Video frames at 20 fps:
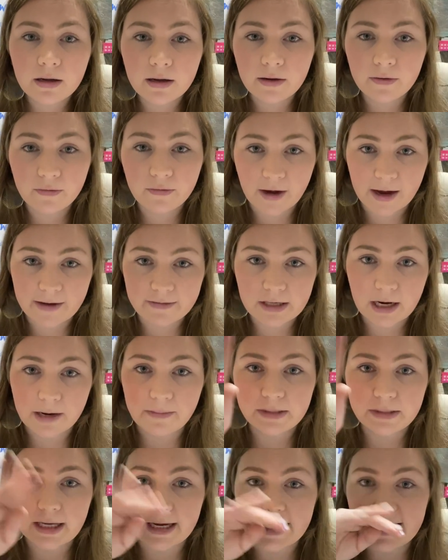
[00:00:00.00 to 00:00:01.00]
5
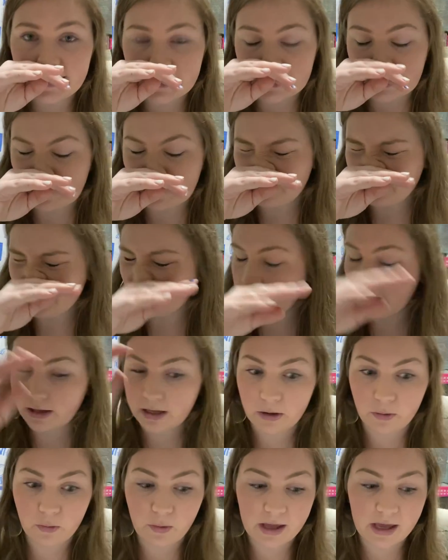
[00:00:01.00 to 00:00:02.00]
times each so
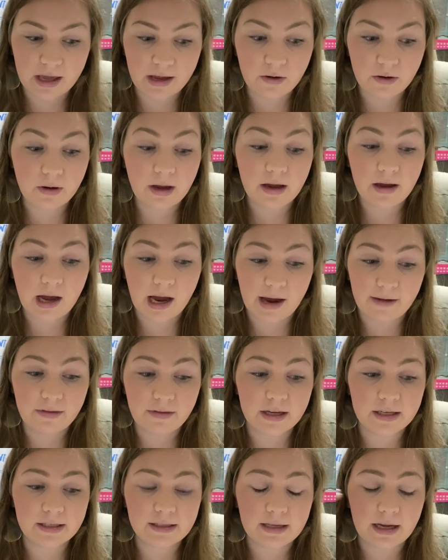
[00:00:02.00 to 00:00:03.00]
that we have
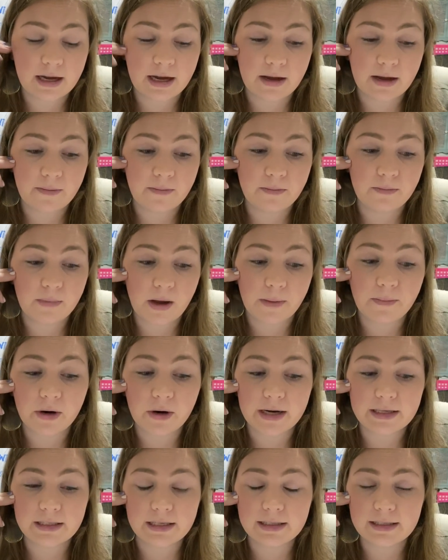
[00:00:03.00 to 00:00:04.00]
this
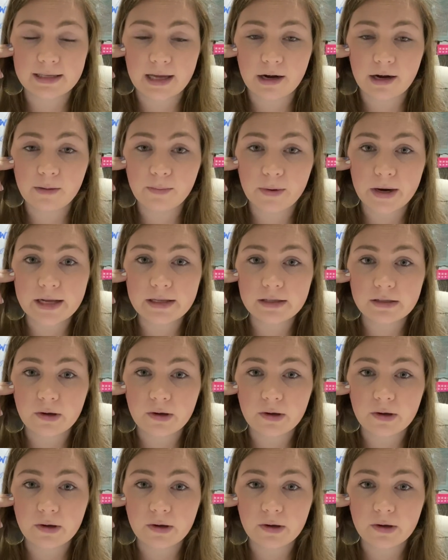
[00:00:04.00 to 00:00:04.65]
memorized inside our brain.